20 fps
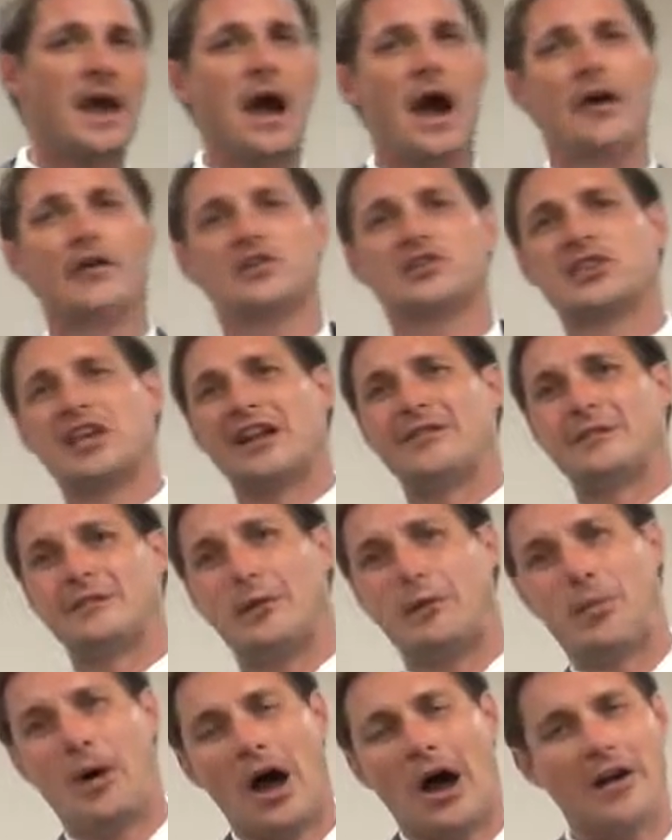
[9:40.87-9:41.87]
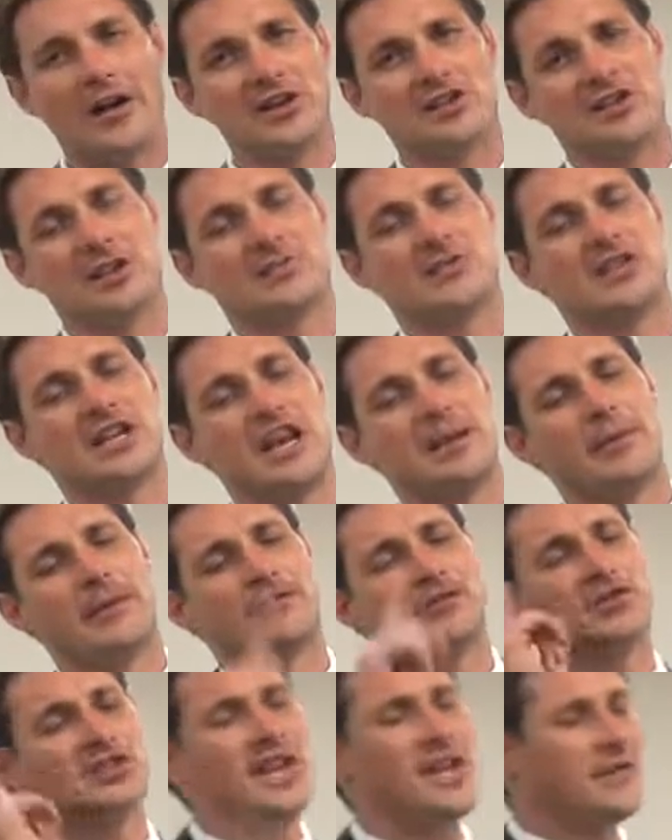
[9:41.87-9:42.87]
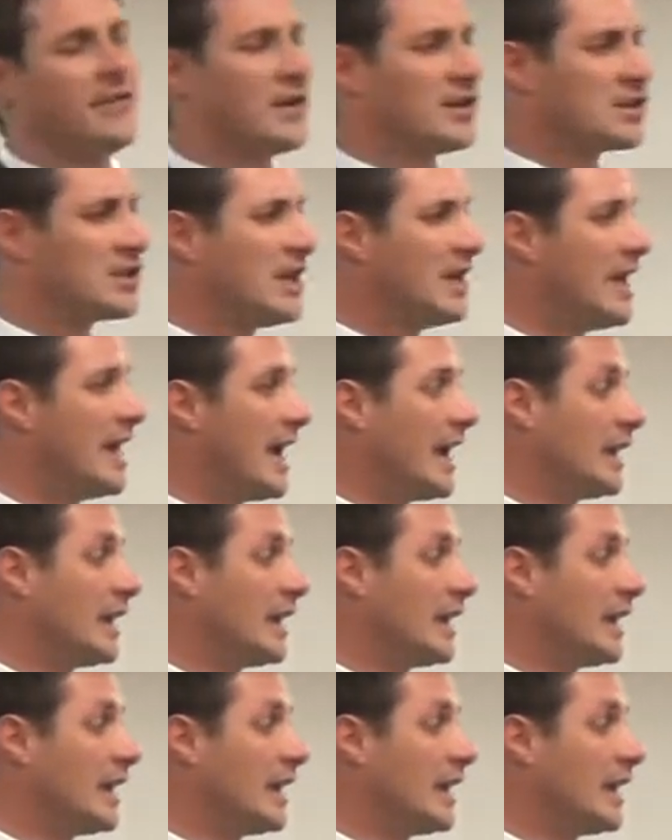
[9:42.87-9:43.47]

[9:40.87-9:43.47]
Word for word: Others said, I'm of Apollos. Some said, I'm of Cephas.